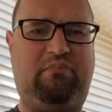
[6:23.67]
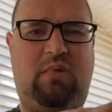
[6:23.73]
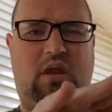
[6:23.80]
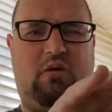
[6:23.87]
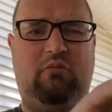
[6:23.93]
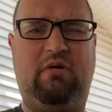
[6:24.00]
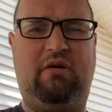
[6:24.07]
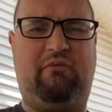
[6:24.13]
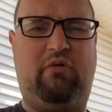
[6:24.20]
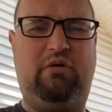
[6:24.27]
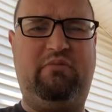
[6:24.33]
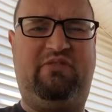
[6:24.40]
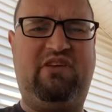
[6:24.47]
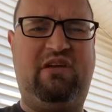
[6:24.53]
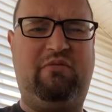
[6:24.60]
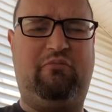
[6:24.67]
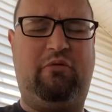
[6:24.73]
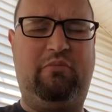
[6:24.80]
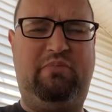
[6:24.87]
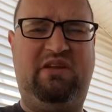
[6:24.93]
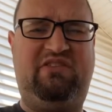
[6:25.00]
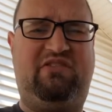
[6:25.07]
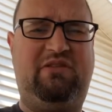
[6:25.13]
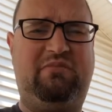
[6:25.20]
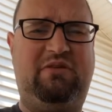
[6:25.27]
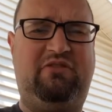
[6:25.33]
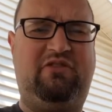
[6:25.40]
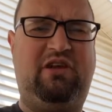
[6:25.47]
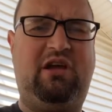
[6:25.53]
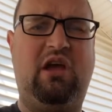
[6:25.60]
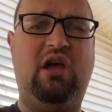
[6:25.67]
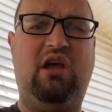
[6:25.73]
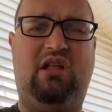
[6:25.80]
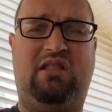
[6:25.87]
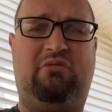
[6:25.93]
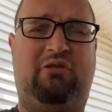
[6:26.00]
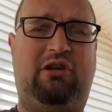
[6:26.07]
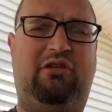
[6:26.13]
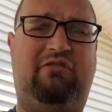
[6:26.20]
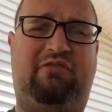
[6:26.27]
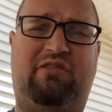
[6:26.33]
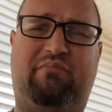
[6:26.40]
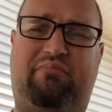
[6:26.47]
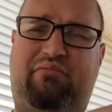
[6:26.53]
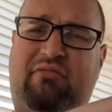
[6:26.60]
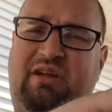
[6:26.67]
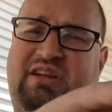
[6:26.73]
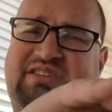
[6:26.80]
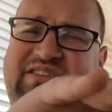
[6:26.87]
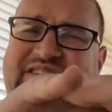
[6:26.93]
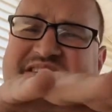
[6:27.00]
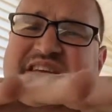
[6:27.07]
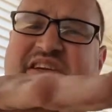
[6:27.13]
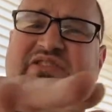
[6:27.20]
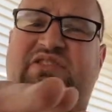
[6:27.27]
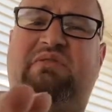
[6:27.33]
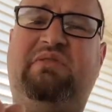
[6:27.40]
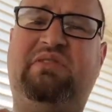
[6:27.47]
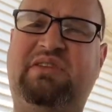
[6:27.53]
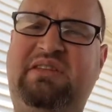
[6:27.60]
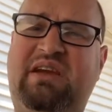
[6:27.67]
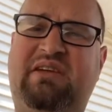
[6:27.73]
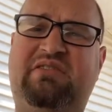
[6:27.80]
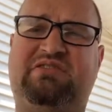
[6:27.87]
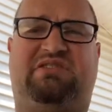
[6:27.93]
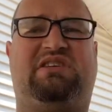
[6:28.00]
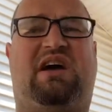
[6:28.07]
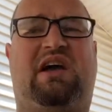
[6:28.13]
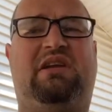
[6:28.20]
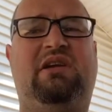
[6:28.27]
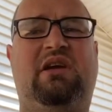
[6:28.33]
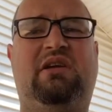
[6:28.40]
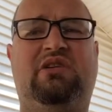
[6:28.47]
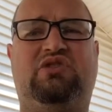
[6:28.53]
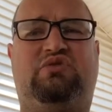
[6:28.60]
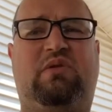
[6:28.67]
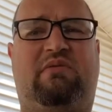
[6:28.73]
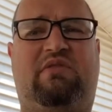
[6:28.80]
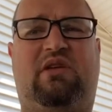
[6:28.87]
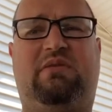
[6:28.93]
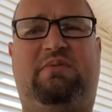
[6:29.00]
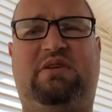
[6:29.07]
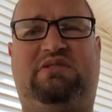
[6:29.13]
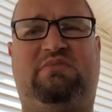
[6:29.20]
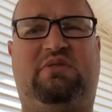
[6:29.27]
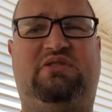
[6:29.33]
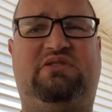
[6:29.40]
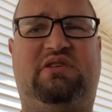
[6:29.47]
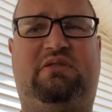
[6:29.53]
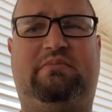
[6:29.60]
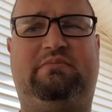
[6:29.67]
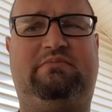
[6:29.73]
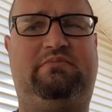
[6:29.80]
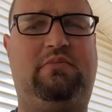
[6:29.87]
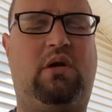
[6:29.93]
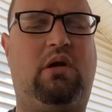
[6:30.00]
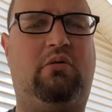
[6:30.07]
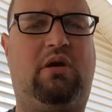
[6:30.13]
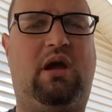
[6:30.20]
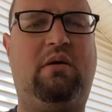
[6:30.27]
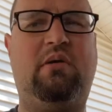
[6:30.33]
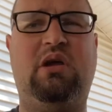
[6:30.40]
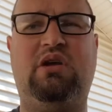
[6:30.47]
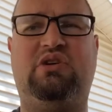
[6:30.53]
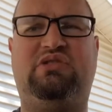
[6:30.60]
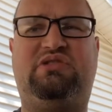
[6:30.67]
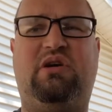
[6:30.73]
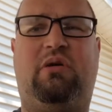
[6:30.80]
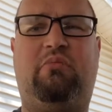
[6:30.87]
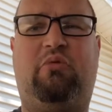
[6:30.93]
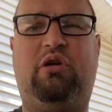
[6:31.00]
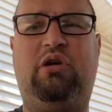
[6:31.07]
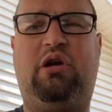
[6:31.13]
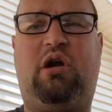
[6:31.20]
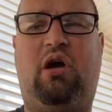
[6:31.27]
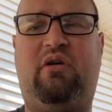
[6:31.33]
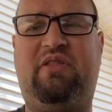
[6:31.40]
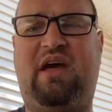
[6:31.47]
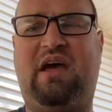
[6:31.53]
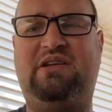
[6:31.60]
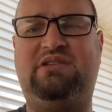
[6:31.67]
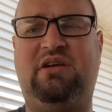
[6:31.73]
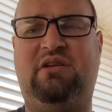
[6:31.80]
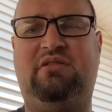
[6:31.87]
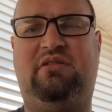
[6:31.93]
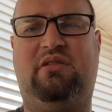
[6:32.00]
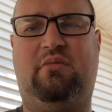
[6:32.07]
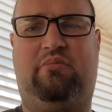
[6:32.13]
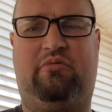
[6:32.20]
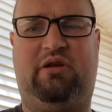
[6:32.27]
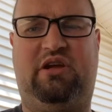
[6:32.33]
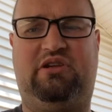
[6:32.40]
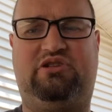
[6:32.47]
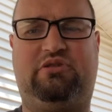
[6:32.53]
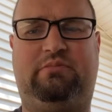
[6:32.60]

We have one piece of the music, then we're going to use the bridge to take us over to the other side, so we have another piece of music. Okay? So, and we're going to call that the bridge.